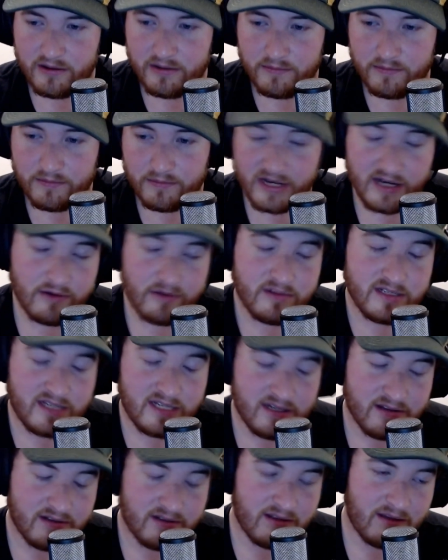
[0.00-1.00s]
But anyways,
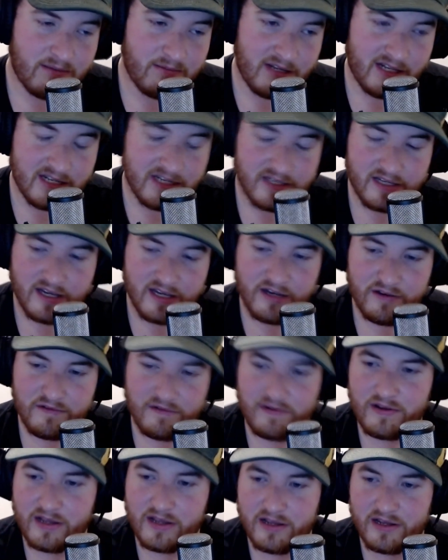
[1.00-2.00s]
yeah, I mean, that's kind of
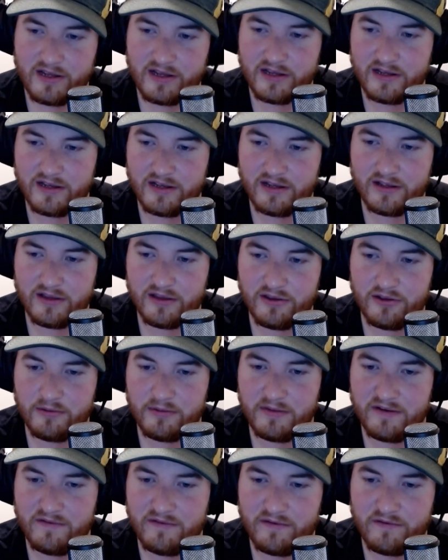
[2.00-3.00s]
a little bit
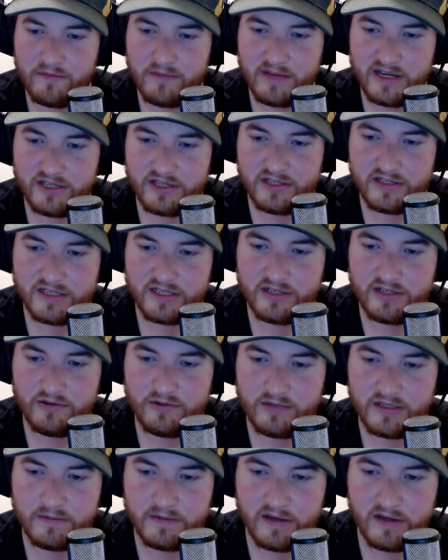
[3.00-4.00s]
of information as to
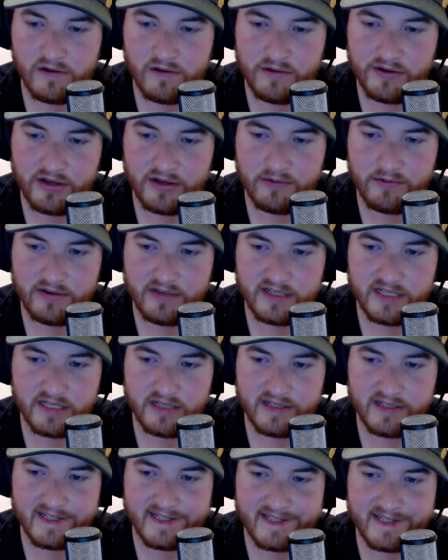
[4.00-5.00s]
what's been going on recently.